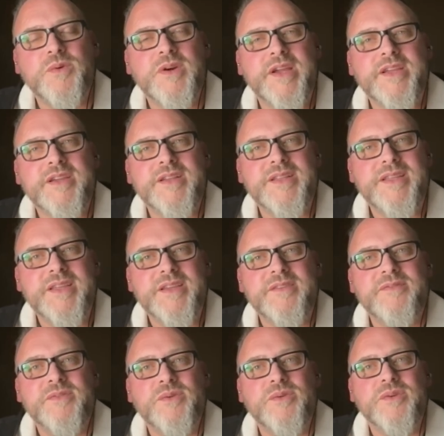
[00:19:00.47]
I could give
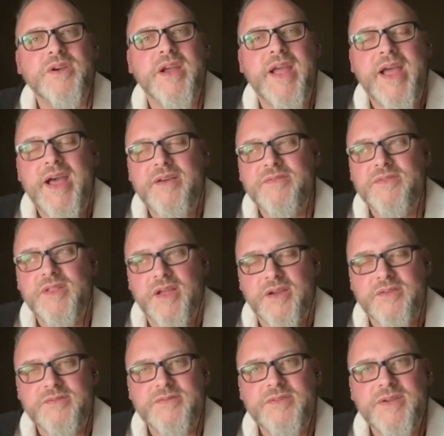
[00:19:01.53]
or have
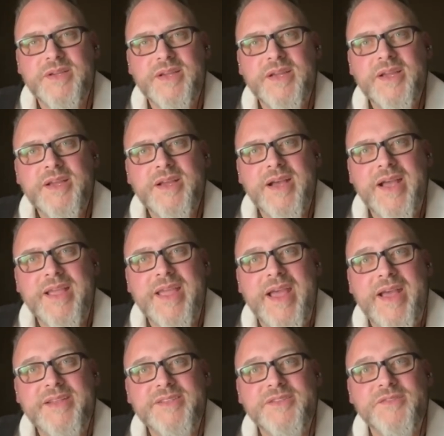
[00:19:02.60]
love, I
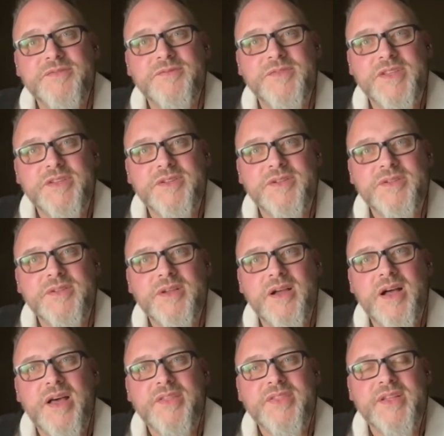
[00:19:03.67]
had to feel
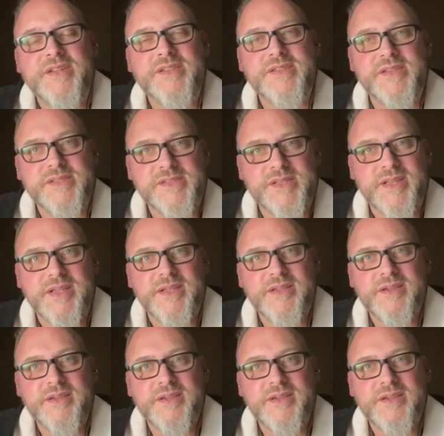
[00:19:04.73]
authenticity.